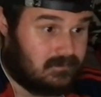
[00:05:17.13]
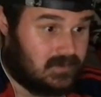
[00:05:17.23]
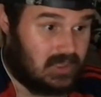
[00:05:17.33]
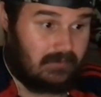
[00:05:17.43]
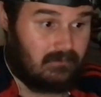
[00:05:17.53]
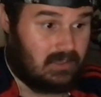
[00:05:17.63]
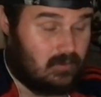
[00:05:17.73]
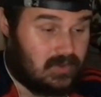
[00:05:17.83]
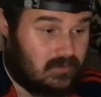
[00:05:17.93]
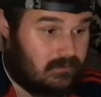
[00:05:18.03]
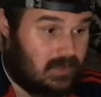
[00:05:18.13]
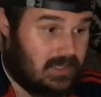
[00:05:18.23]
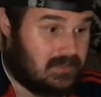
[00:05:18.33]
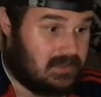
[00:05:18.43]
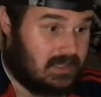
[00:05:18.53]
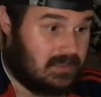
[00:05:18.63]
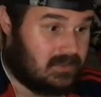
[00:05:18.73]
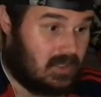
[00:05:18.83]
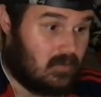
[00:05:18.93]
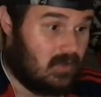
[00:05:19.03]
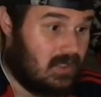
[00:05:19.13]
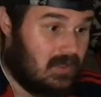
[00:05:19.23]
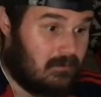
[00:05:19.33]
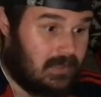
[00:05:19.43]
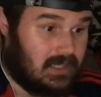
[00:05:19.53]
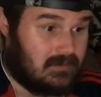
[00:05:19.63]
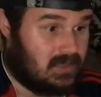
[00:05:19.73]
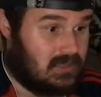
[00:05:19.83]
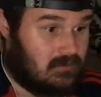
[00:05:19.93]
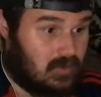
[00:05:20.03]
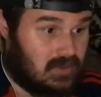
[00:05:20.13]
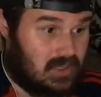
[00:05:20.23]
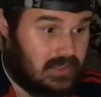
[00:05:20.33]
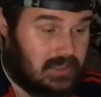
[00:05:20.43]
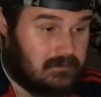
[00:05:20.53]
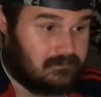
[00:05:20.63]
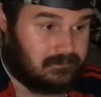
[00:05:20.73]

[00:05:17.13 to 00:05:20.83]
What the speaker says: Generally was on fire today. So big up to Leroy Sané.